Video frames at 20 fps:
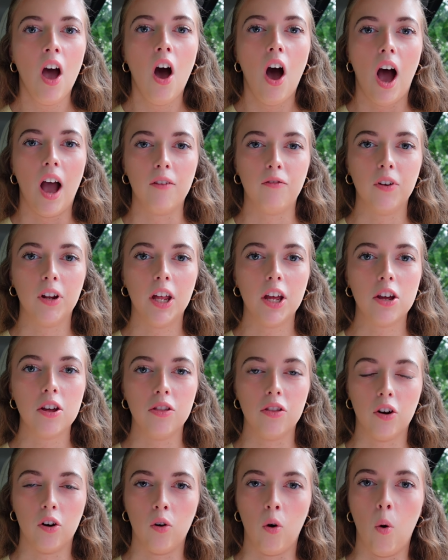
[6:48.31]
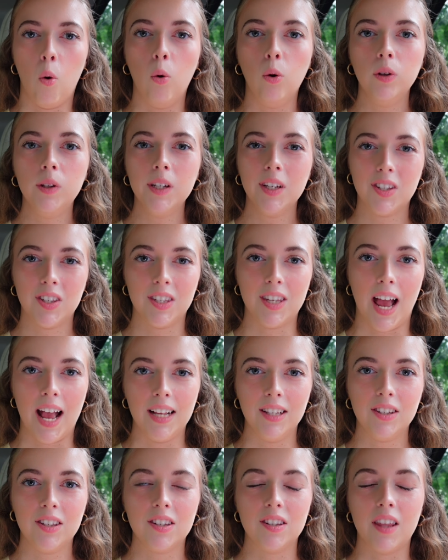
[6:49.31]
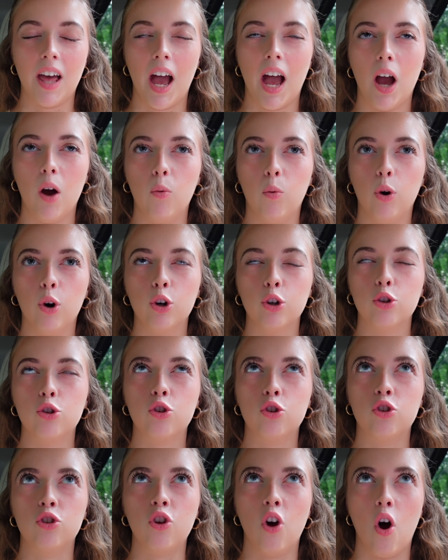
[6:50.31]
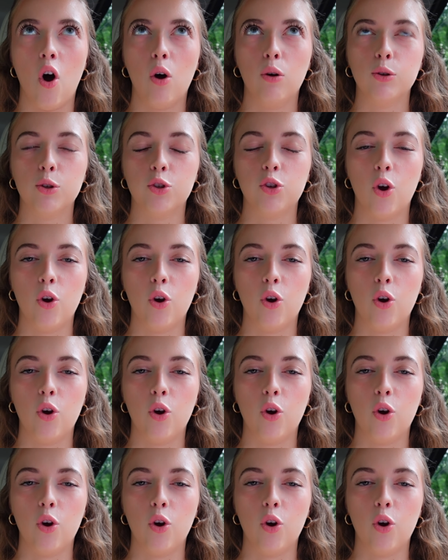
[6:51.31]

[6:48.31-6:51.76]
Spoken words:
I feel like their old scents that were so